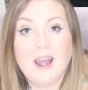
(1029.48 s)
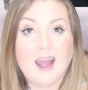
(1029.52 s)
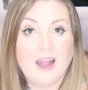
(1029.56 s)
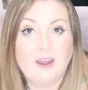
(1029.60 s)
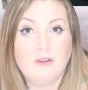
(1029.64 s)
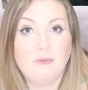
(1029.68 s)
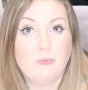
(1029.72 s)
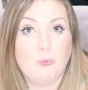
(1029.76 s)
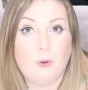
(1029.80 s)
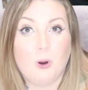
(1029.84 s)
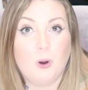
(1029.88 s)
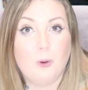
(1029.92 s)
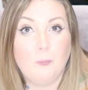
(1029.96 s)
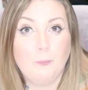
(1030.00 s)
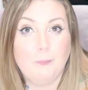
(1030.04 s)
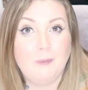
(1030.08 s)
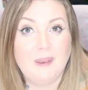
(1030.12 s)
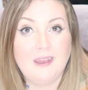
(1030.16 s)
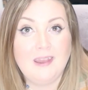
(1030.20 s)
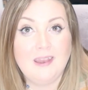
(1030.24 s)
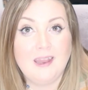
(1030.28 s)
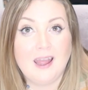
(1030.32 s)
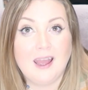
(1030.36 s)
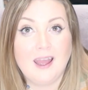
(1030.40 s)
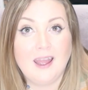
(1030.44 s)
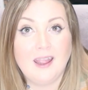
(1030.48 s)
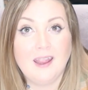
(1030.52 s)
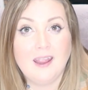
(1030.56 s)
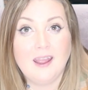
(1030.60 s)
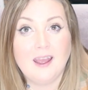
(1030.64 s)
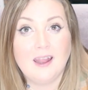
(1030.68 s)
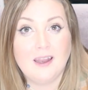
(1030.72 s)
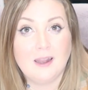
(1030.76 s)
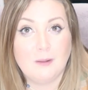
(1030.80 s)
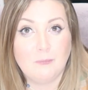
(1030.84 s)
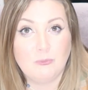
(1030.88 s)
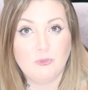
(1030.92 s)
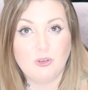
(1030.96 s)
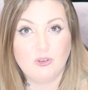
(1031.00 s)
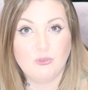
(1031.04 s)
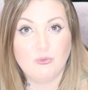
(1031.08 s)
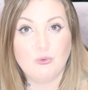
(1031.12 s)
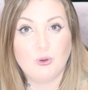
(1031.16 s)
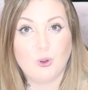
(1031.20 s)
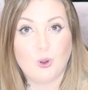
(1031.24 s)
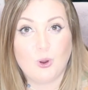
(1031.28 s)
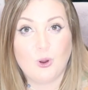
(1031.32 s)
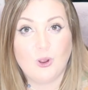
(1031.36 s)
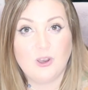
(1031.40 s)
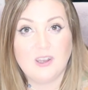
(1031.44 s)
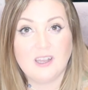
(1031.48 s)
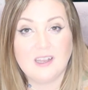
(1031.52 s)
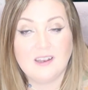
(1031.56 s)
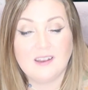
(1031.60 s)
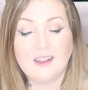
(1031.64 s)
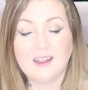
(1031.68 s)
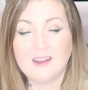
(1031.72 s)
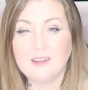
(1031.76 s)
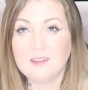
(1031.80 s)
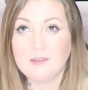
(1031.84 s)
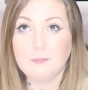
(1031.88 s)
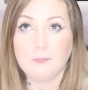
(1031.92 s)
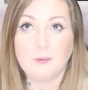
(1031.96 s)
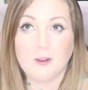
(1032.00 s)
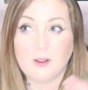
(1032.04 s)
kind of what midnight and I'm just recording this